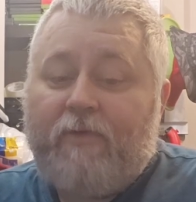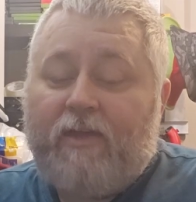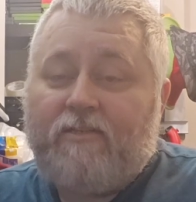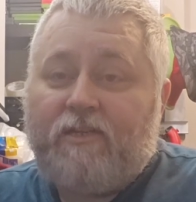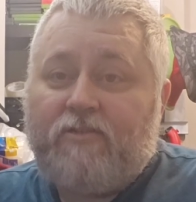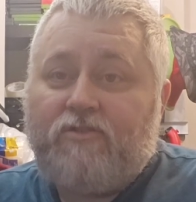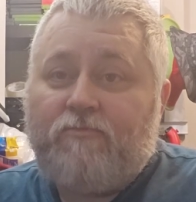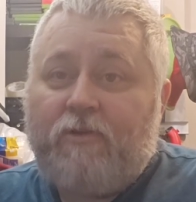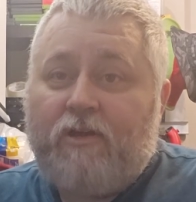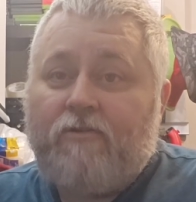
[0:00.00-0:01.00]
pay attention
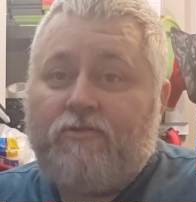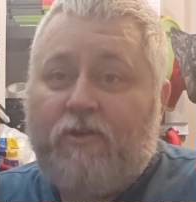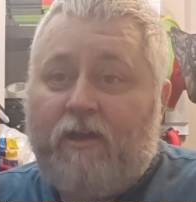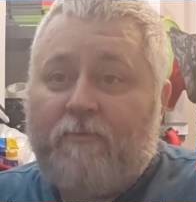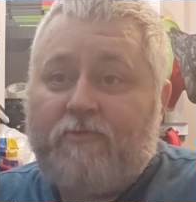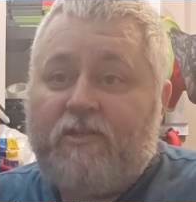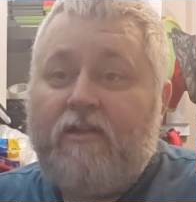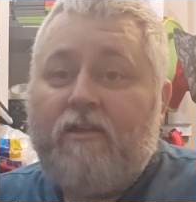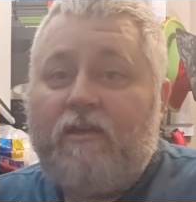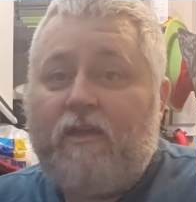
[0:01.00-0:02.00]
where it drops,
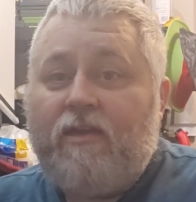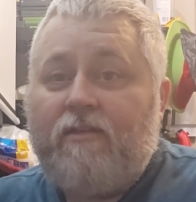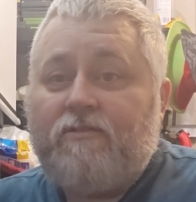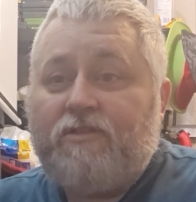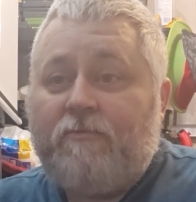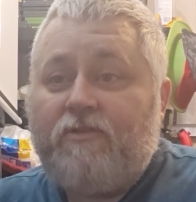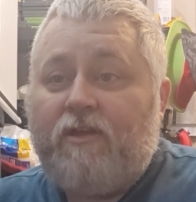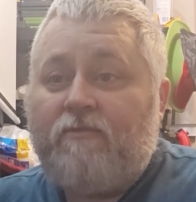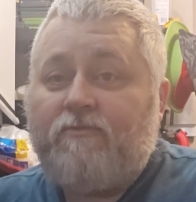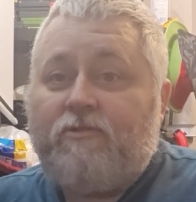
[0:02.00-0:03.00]
and
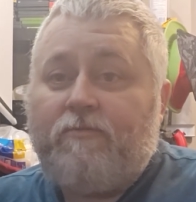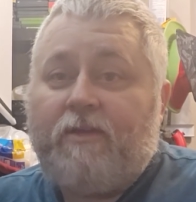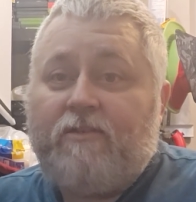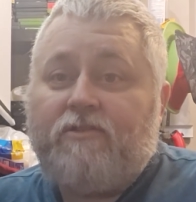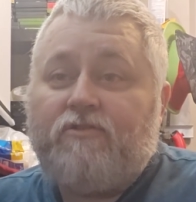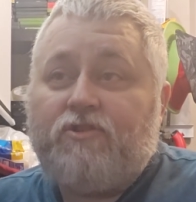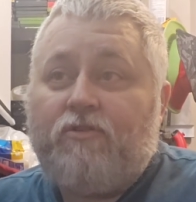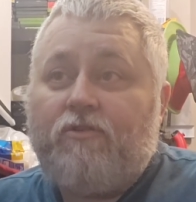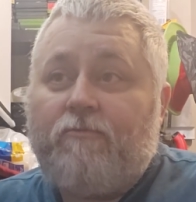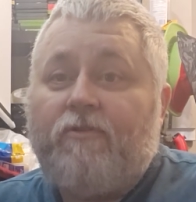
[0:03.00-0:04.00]
sometimes it'll basically
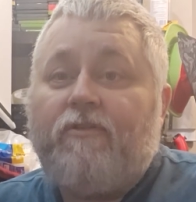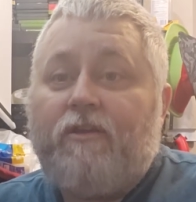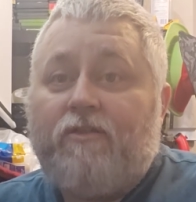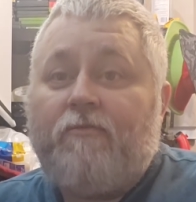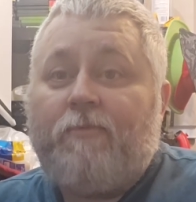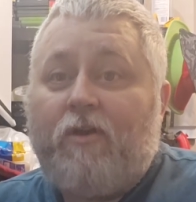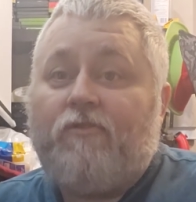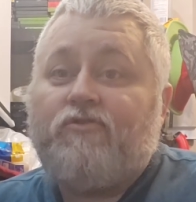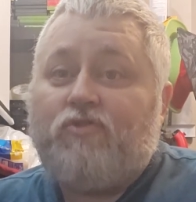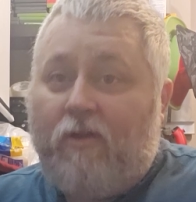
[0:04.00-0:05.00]
show you where the other
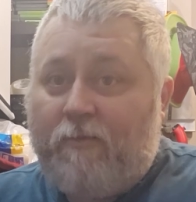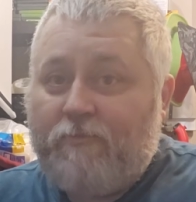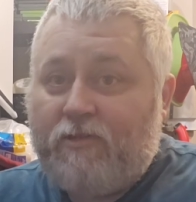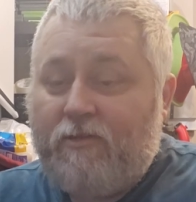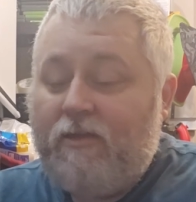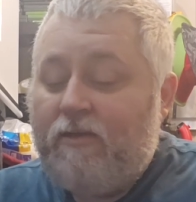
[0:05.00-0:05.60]
part dropped.